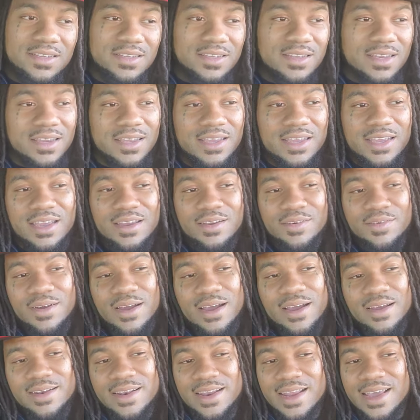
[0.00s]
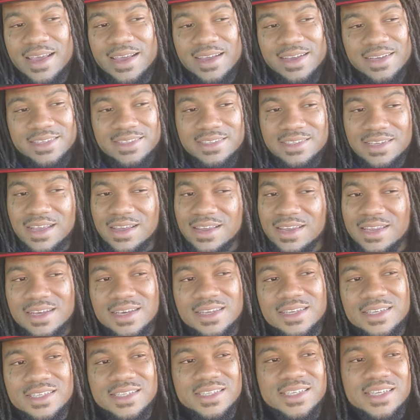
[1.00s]
Nigga get robbed now because all the
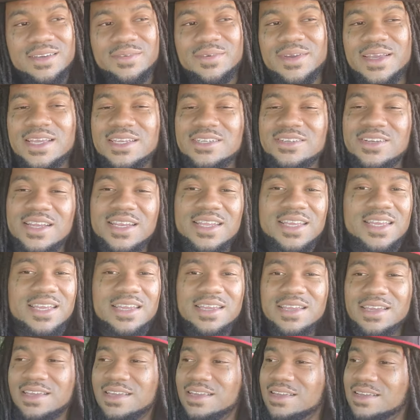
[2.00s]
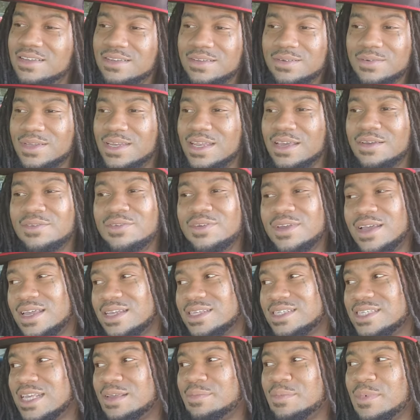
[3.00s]
other shit, we ain't trying to hear. Whatever you got
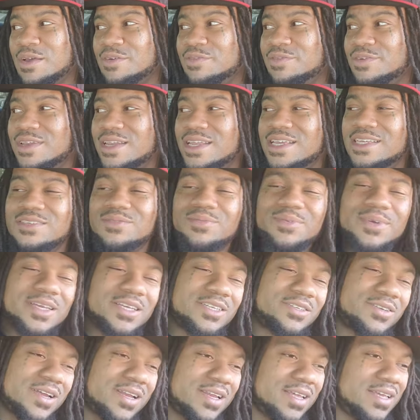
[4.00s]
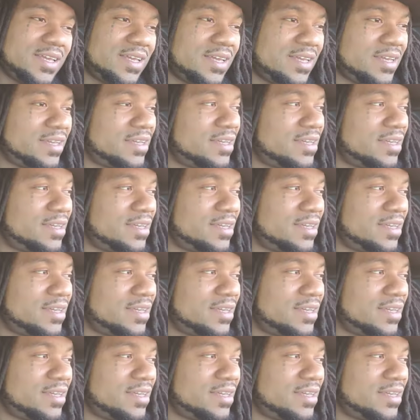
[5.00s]
to say about Finesse, we ain't trying to hear.